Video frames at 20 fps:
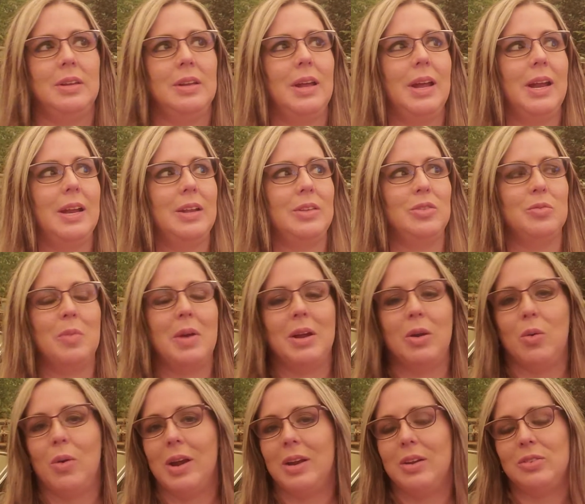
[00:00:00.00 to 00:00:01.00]
And it's my
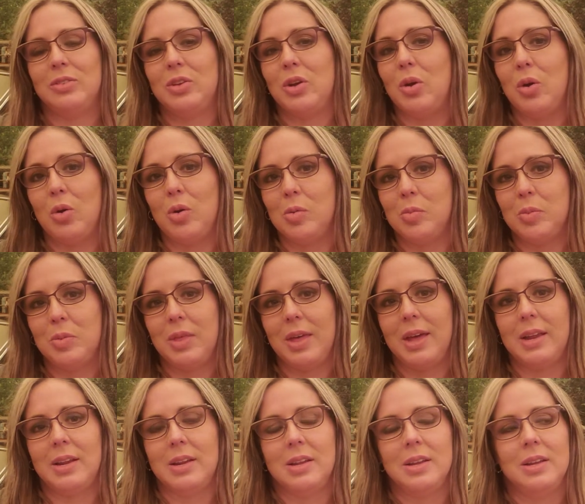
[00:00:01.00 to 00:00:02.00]
greatest hope
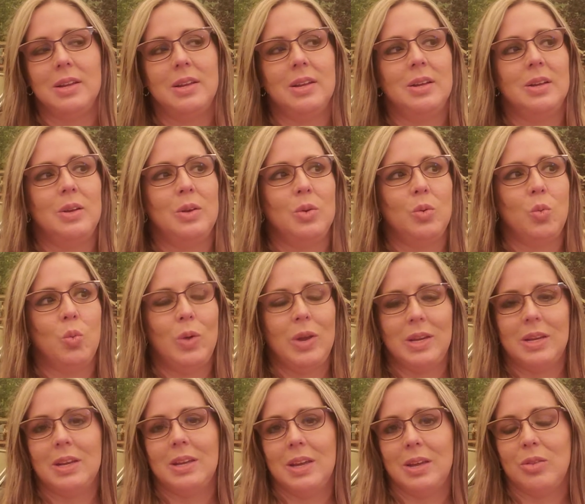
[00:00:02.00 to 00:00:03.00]
that we
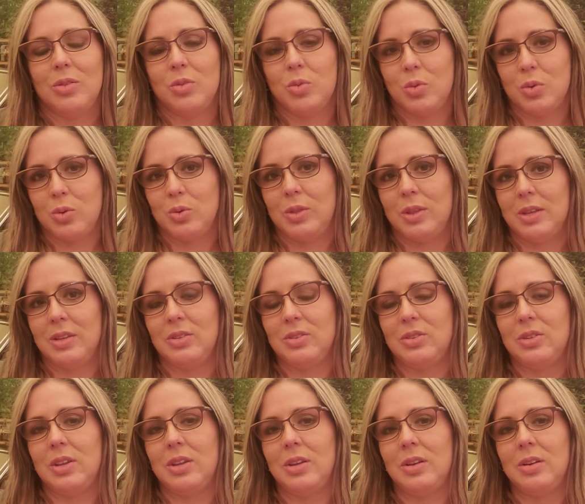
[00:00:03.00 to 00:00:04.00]
can get through
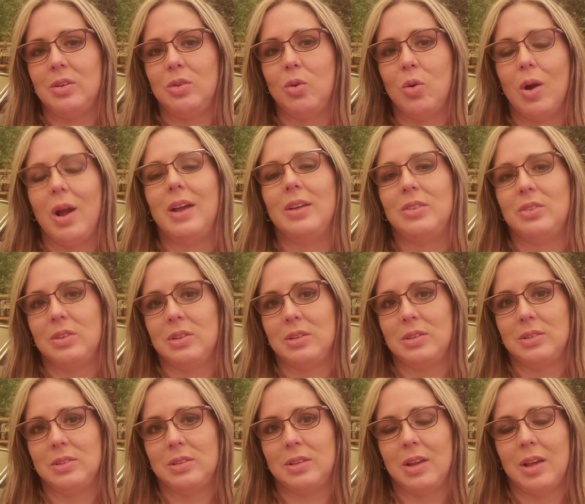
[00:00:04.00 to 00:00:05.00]
this
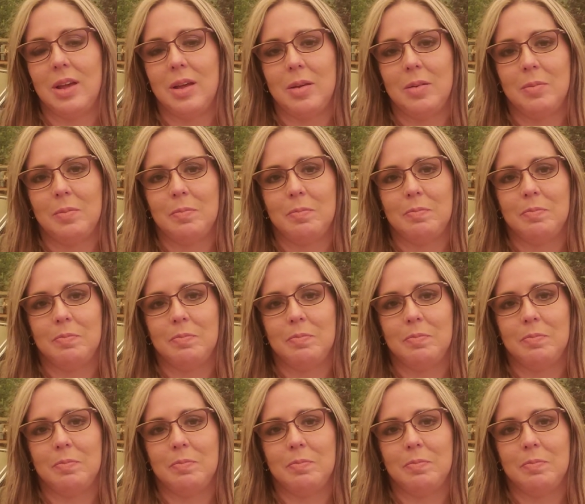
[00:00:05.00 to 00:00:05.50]
crisis um,